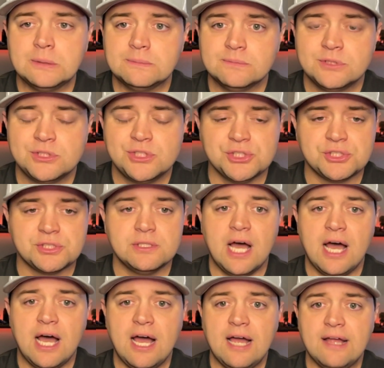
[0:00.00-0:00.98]
just
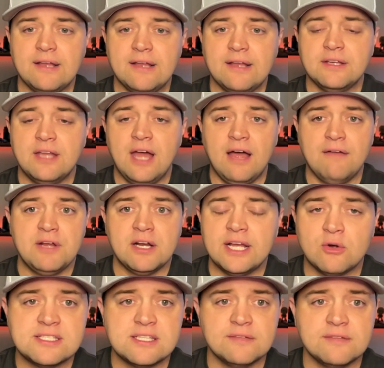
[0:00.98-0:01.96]
not
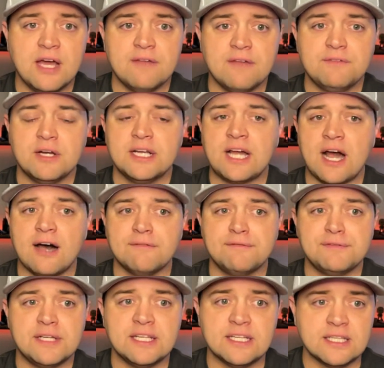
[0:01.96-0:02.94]
very aggressive, not
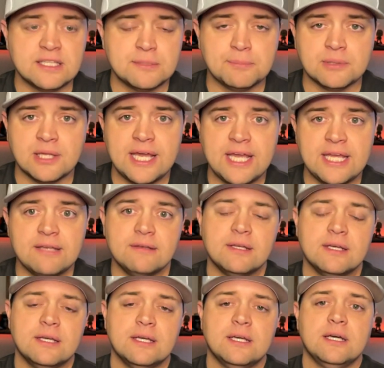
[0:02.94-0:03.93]
very confident at the
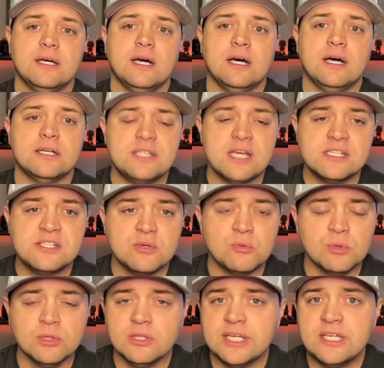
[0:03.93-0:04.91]
plate,
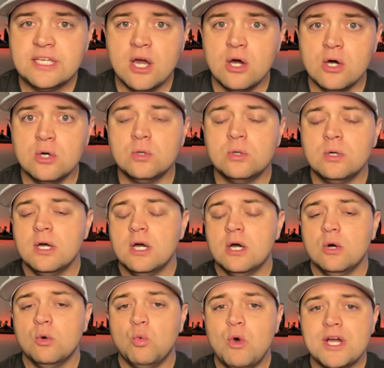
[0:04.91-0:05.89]
doesn't really know
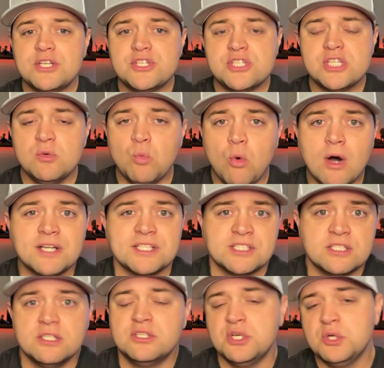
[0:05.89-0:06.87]
what she
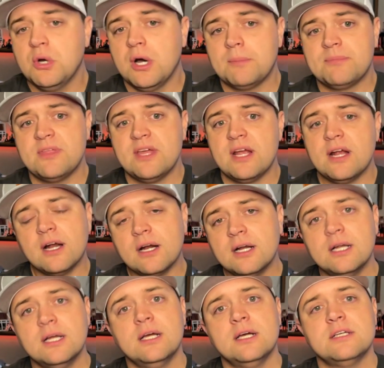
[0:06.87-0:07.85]
wants to do up
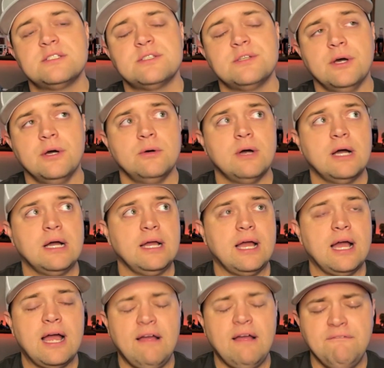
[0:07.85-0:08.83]
there. So
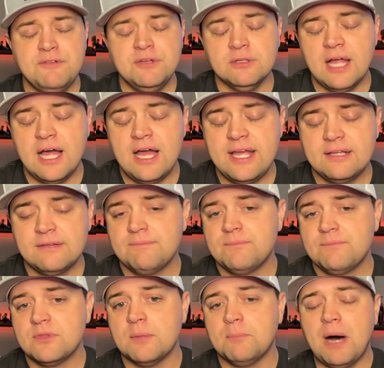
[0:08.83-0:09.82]
I feel like
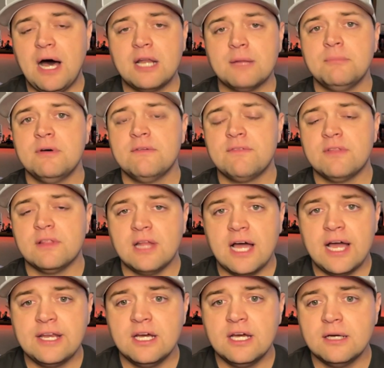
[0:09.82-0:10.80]
the bottom of the
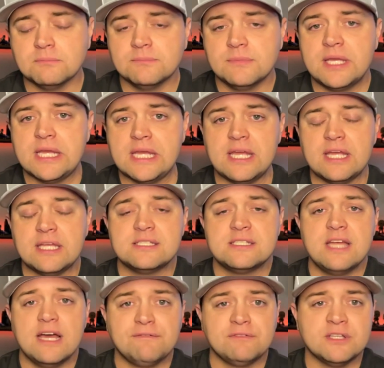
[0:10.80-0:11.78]
lineup is
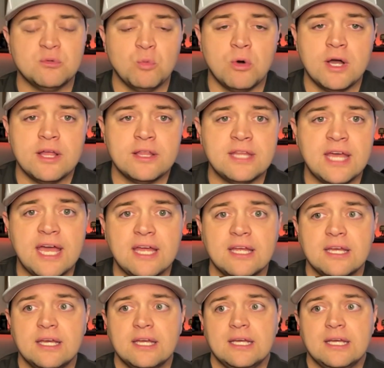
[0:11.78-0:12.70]
definitely one that